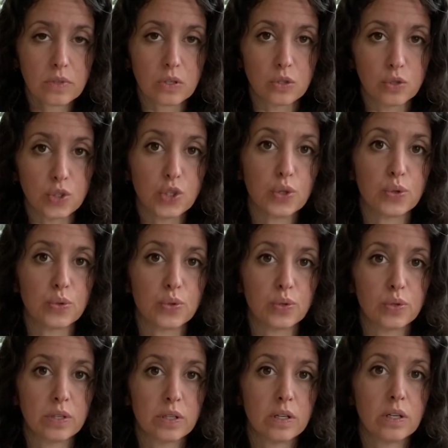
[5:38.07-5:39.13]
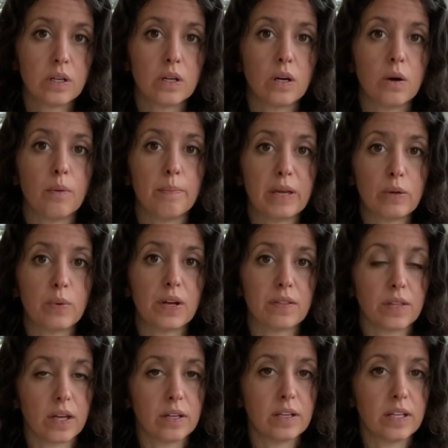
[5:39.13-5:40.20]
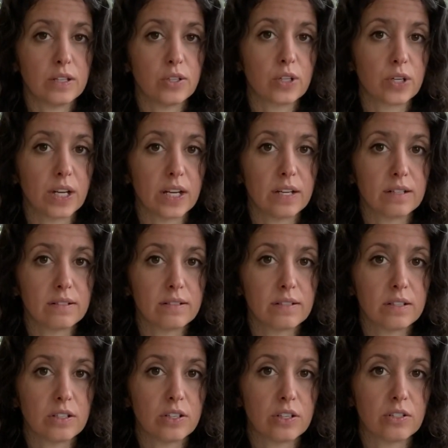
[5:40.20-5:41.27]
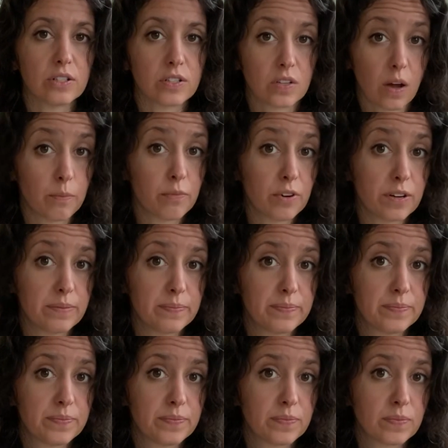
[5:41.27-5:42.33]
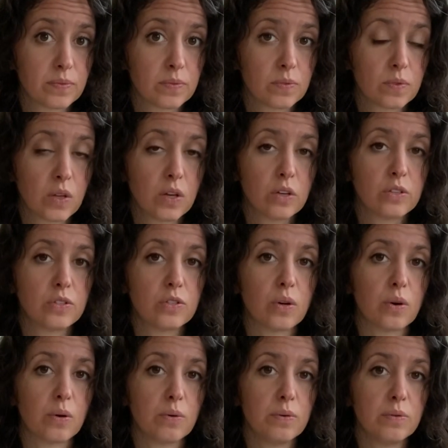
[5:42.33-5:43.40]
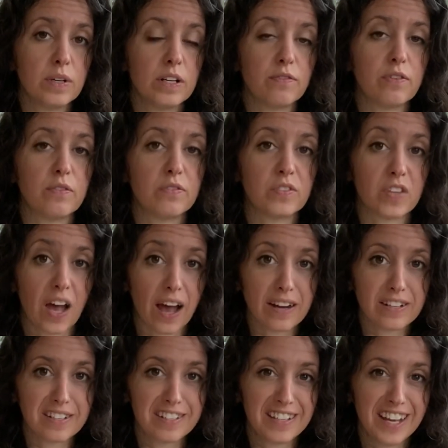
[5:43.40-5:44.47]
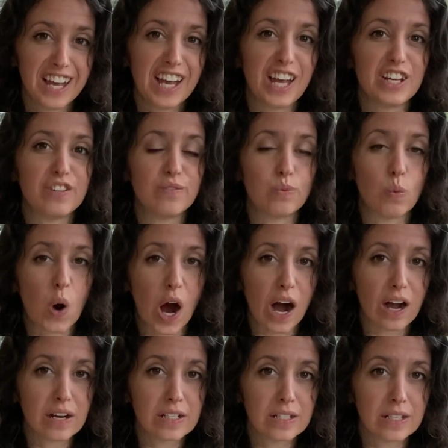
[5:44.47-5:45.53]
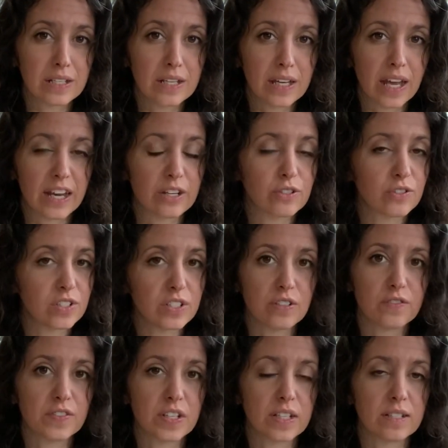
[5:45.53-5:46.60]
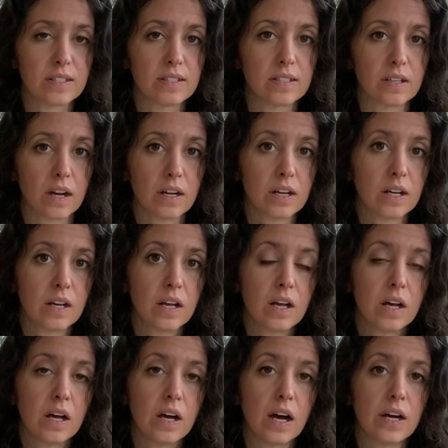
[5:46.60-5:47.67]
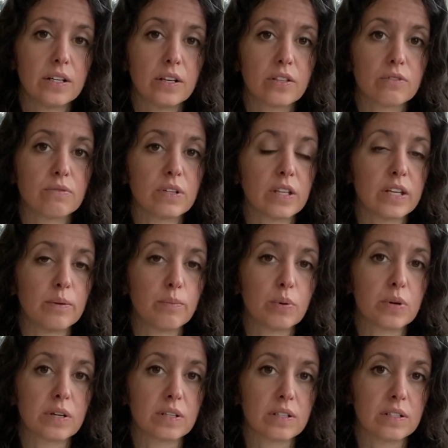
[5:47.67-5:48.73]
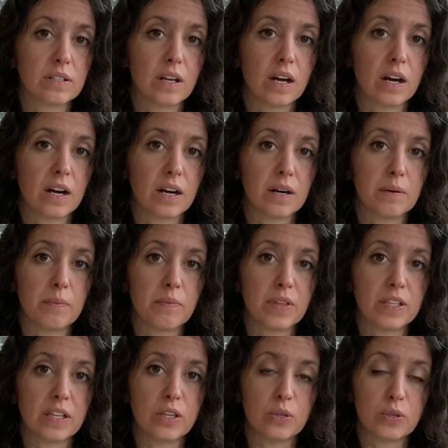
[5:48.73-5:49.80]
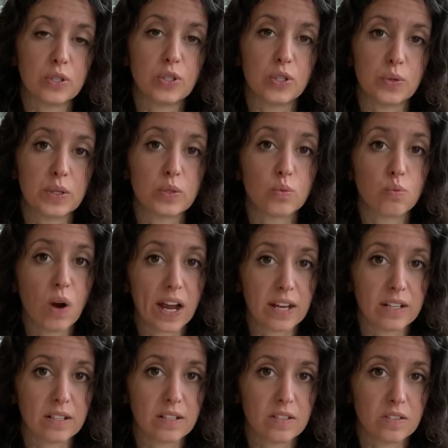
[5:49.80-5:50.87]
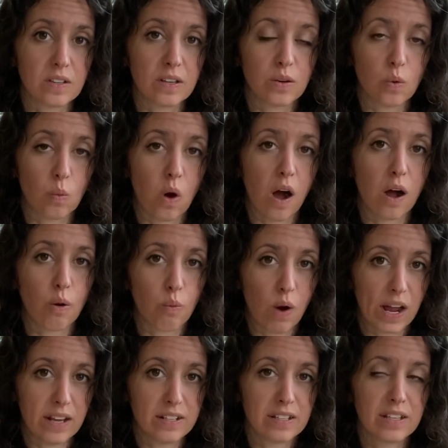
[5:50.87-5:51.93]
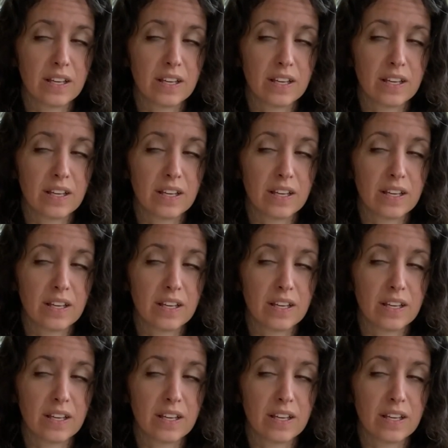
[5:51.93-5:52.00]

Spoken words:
to be with and integrate your discomfort. So if you've sat and you've walked and you're still feeling stuck, another really important thing that you can do is write. Sit, walk, write.